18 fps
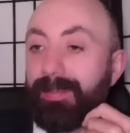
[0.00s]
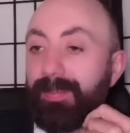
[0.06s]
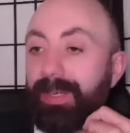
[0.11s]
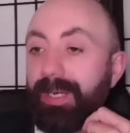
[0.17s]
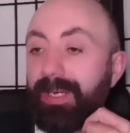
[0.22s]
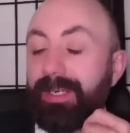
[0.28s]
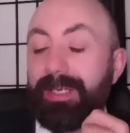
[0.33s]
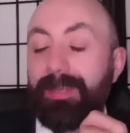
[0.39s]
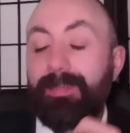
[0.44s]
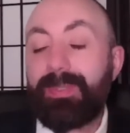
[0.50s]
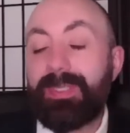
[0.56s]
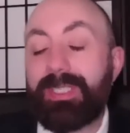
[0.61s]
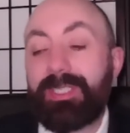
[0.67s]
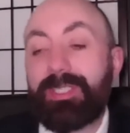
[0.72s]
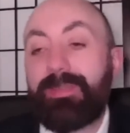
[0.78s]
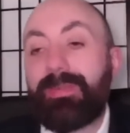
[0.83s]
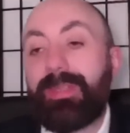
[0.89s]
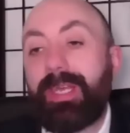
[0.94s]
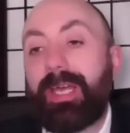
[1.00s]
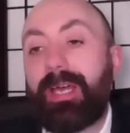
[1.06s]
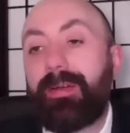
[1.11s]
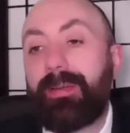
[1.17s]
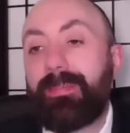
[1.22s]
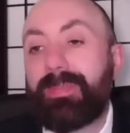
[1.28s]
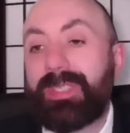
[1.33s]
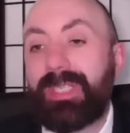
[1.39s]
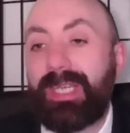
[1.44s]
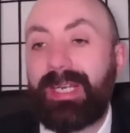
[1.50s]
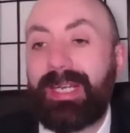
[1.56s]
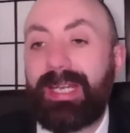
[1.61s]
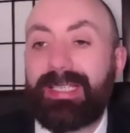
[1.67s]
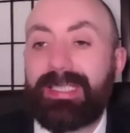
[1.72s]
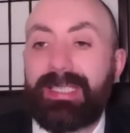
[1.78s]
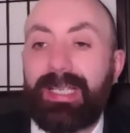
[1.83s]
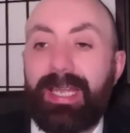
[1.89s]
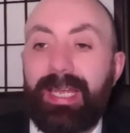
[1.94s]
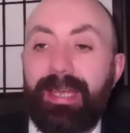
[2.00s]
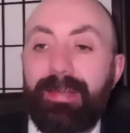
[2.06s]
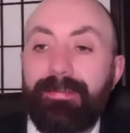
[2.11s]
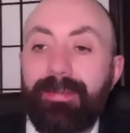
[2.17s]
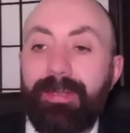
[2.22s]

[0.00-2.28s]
bargaining position of the RMT and ASLEF.